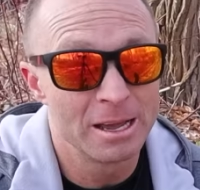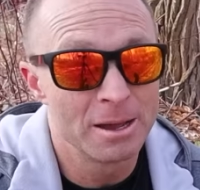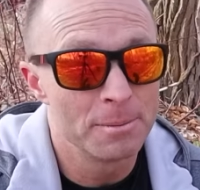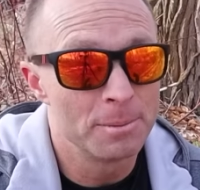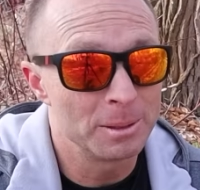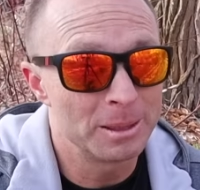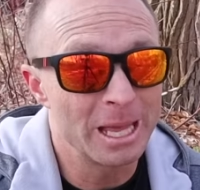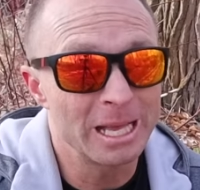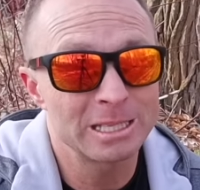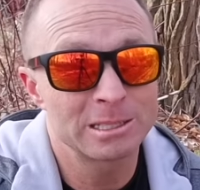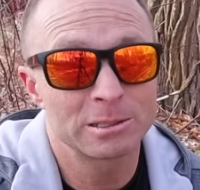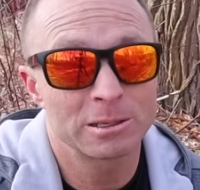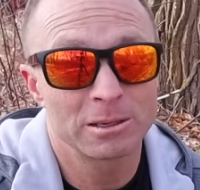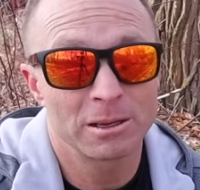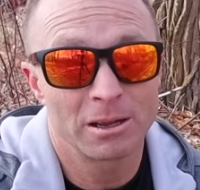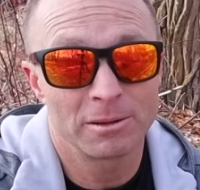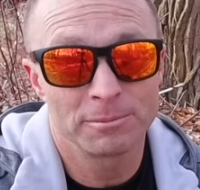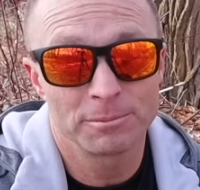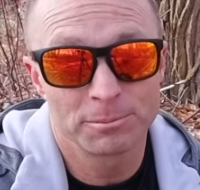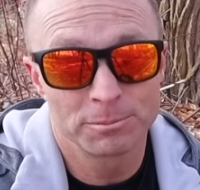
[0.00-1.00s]
but that's
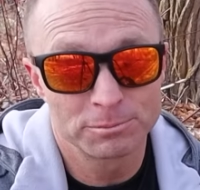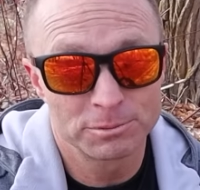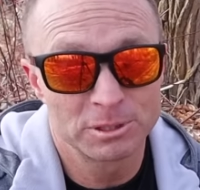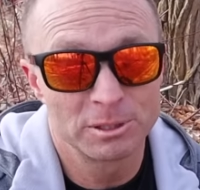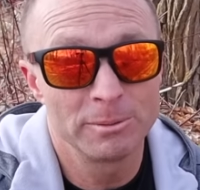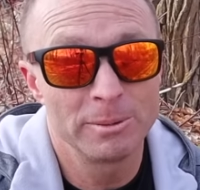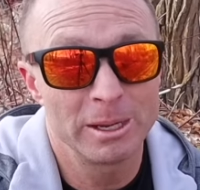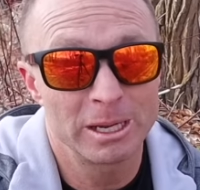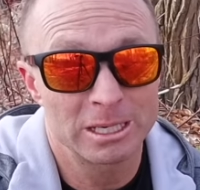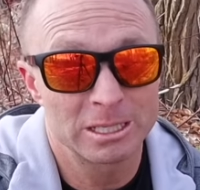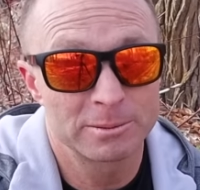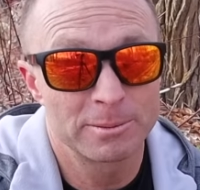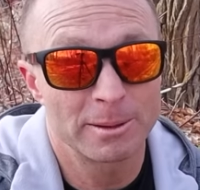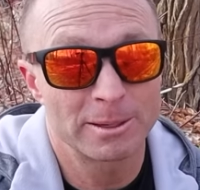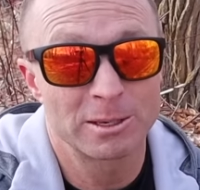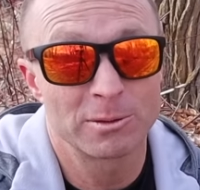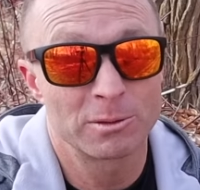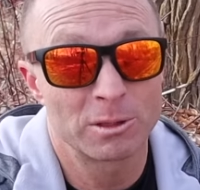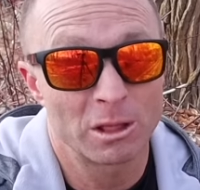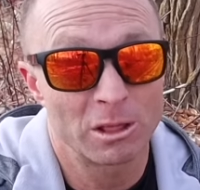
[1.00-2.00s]
to be
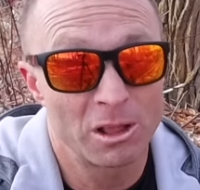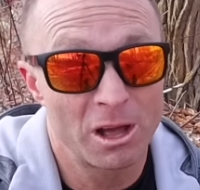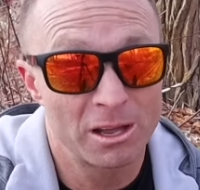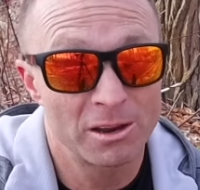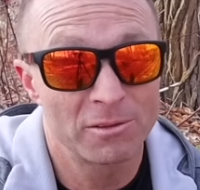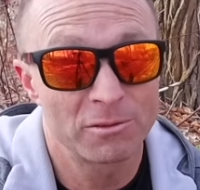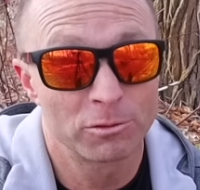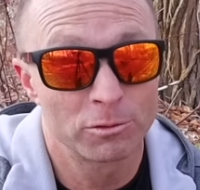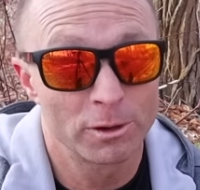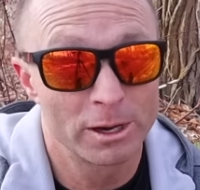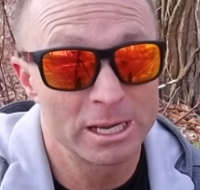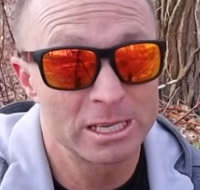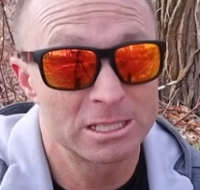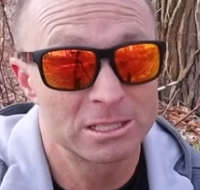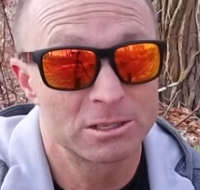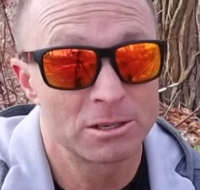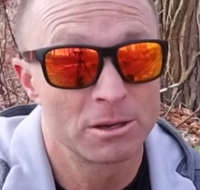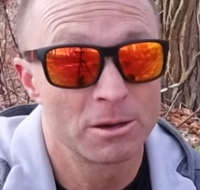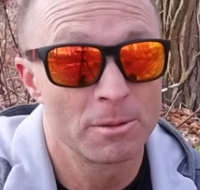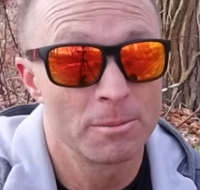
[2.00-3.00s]
expected with a lot of
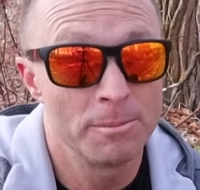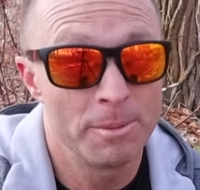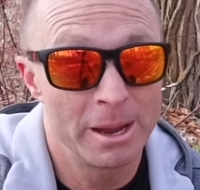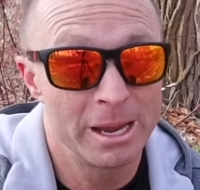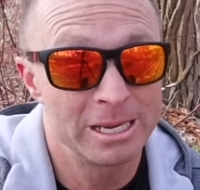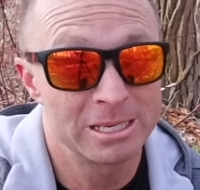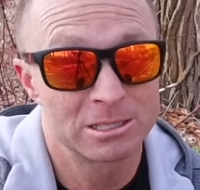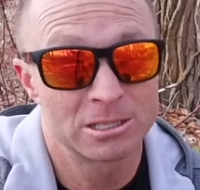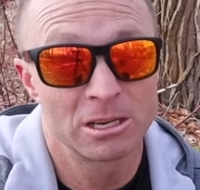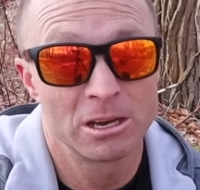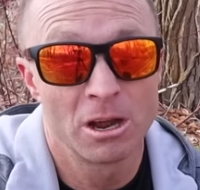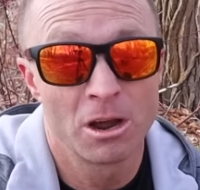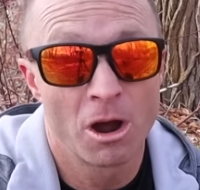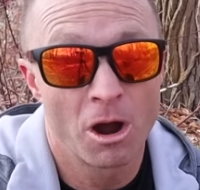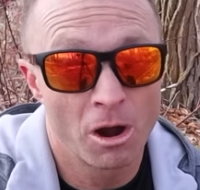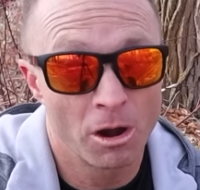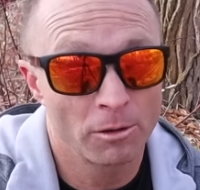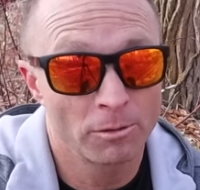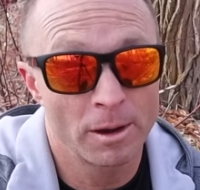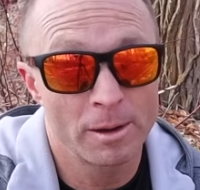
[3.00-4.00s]
wrist-based
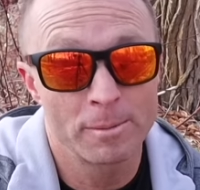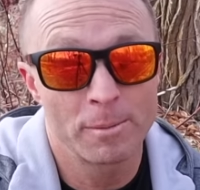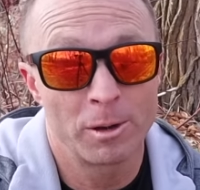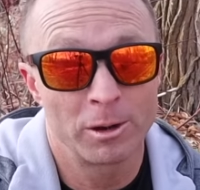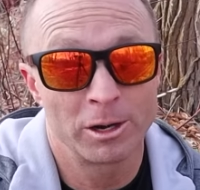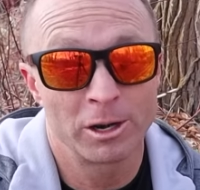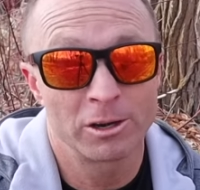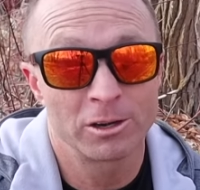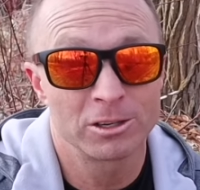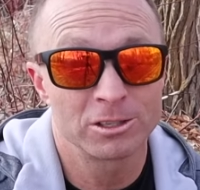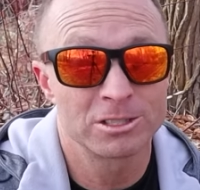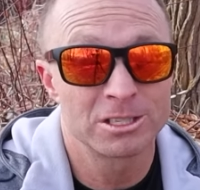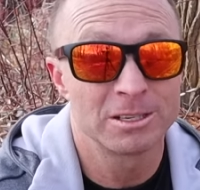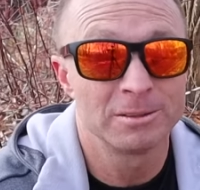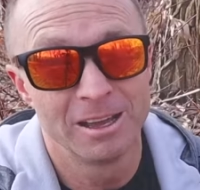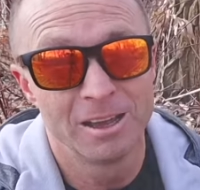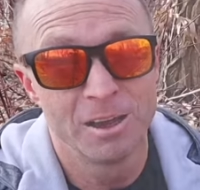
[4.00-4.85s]
heart rate monitors.